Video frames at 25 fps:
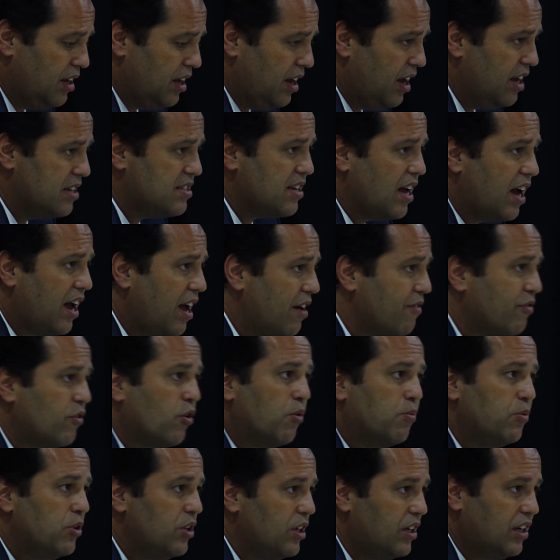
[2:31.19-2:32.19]
as I have
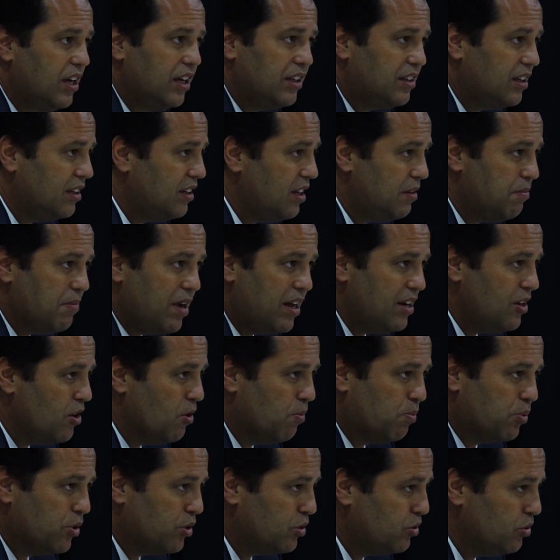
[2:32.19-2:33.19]
communicated in many
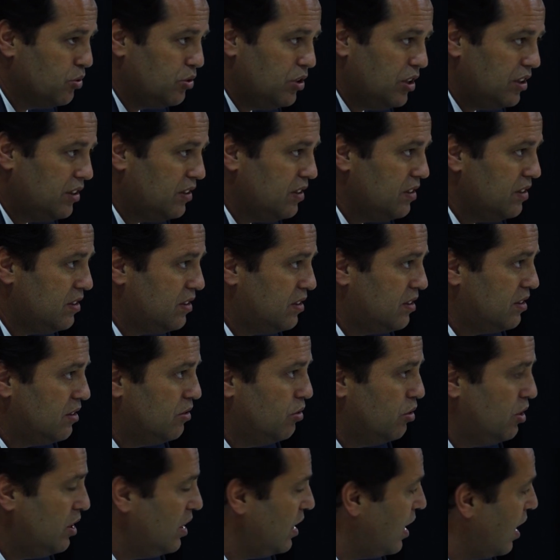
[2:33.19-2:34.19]
opportunities,
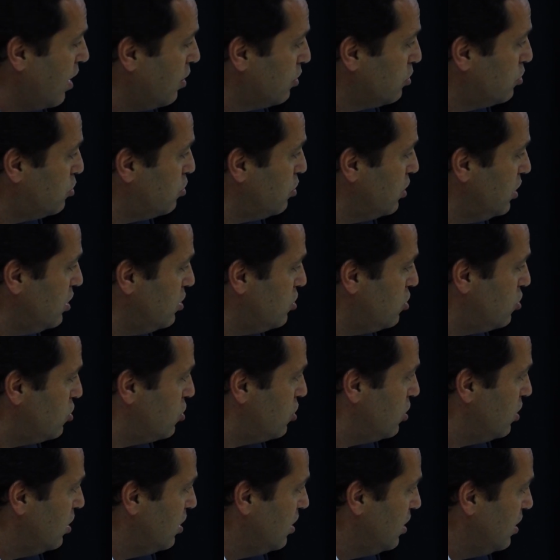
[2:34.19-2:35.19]
doing outreach,